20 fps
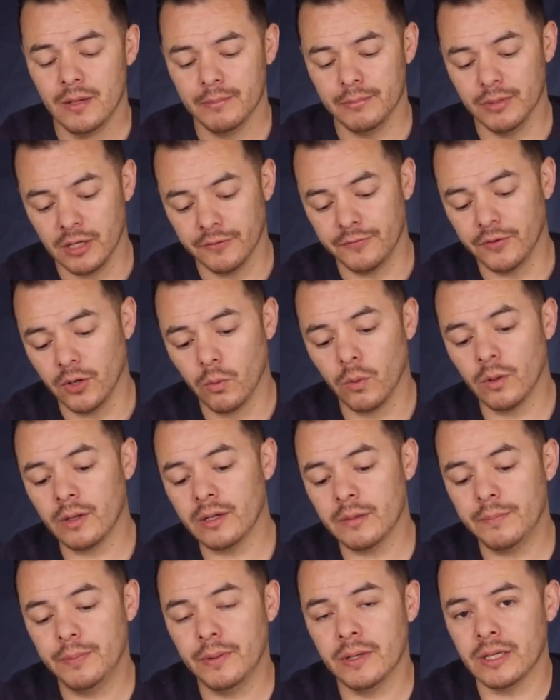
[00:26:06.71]
But if you're
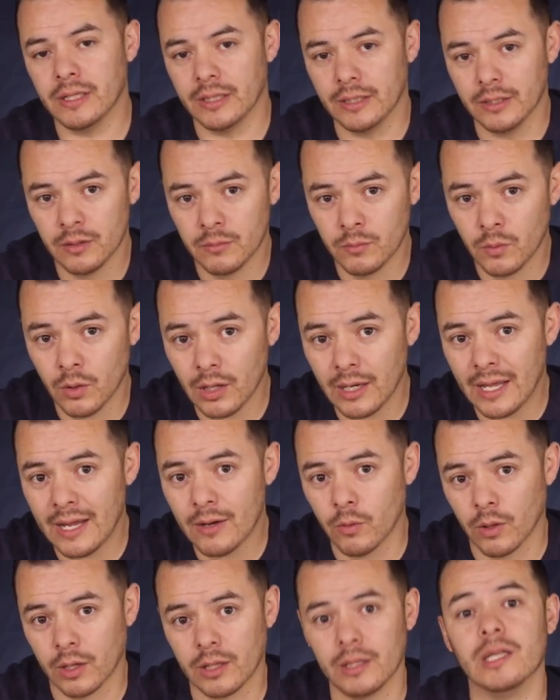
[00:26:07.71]
willing to put in a little more
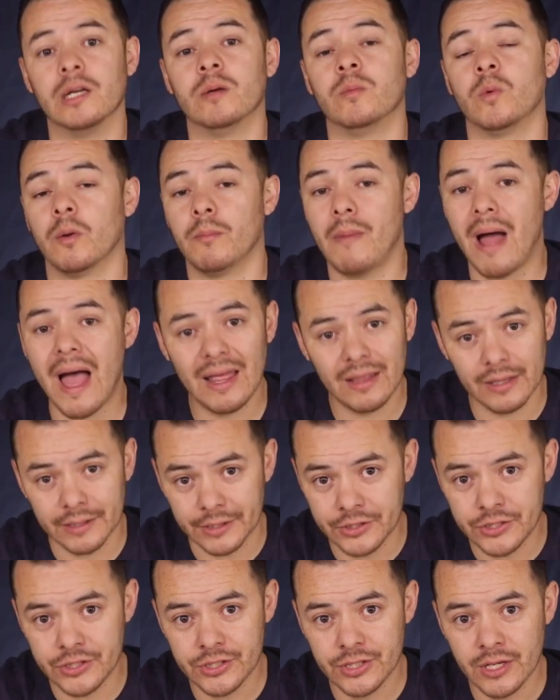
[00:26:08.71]
legwork, a little more
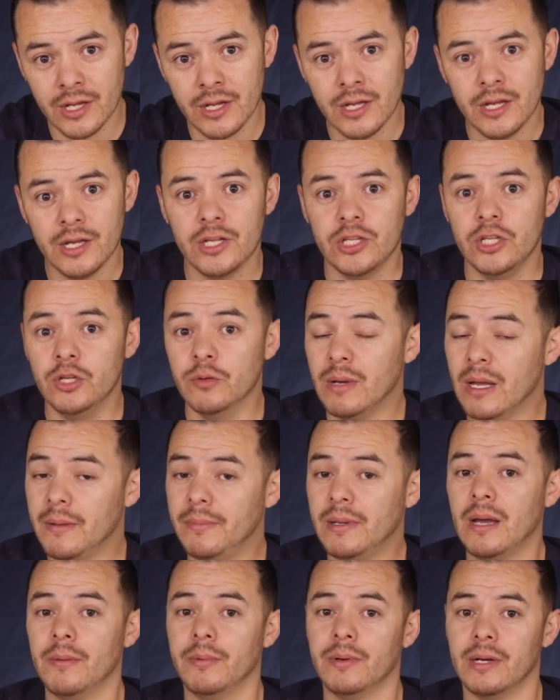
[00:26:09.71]
mileage, you may
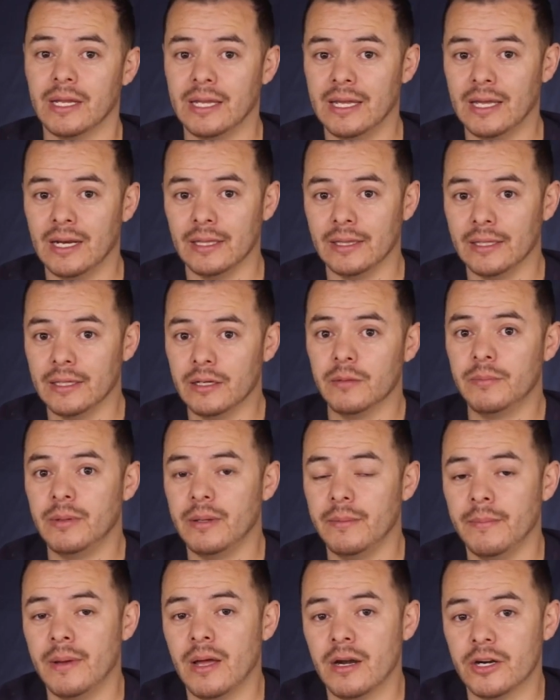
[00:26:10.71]
be able to get a little
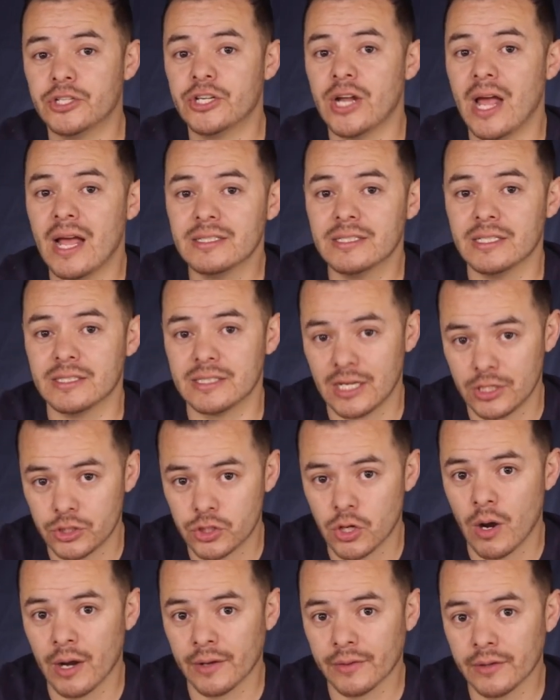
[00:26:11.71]
bit better chances at
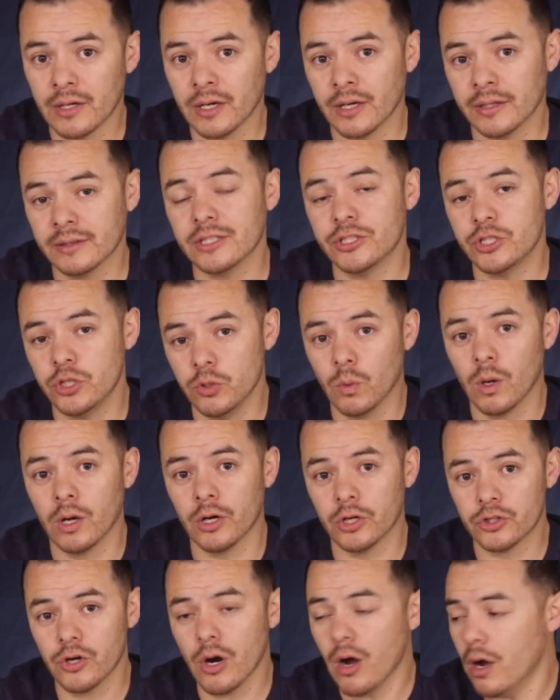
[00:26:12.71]
drawing the hunt that you want
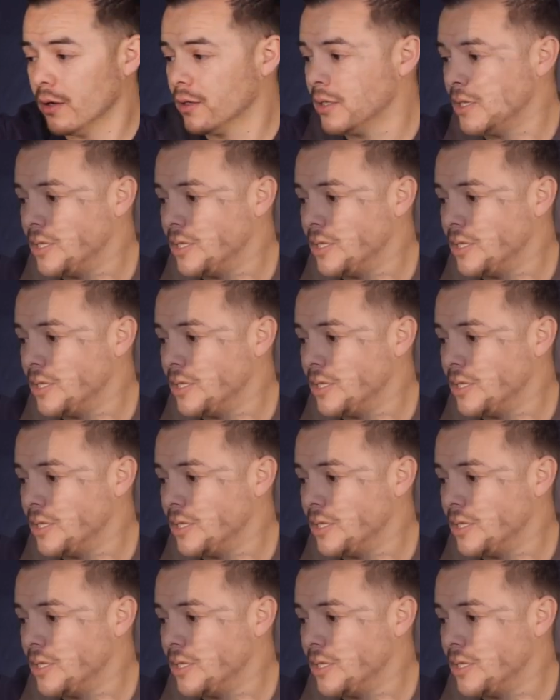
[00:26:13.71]
to draw.